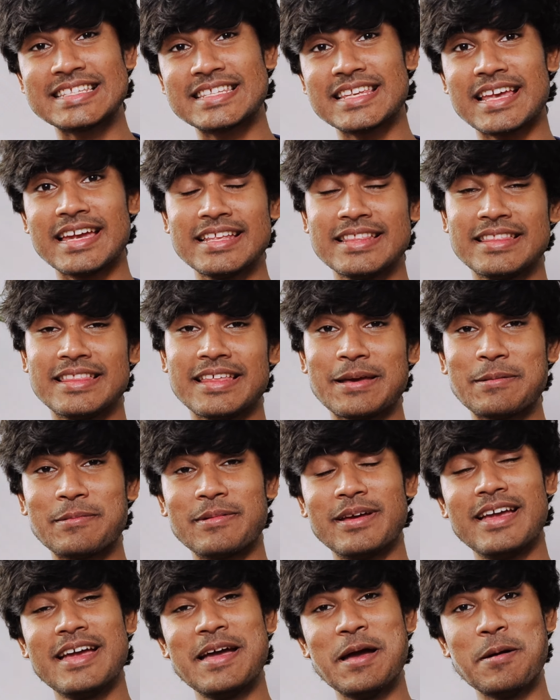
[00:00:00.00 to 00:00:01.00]
excite
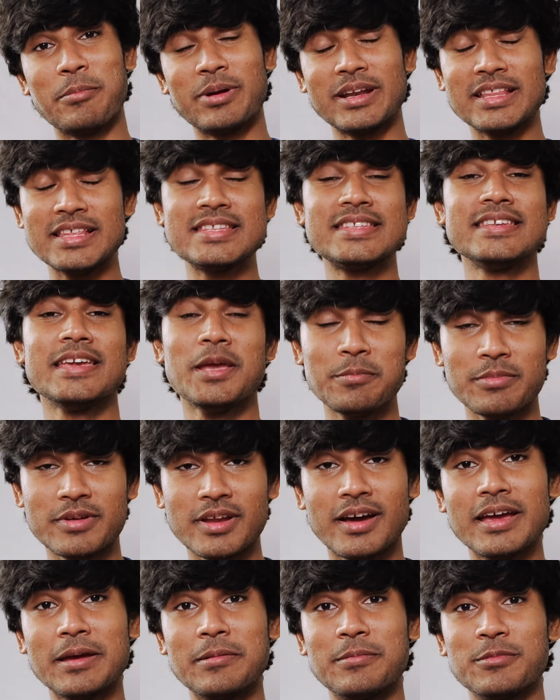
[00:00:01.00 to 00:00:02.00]
them. But at the same
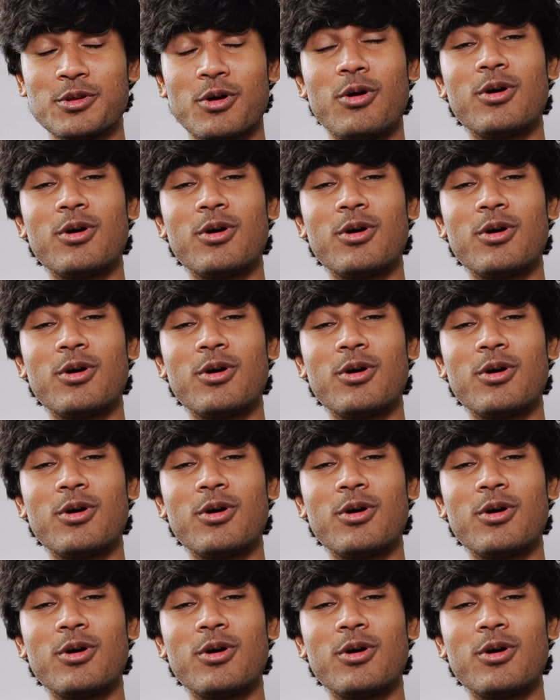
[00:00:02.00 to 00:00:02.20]
time,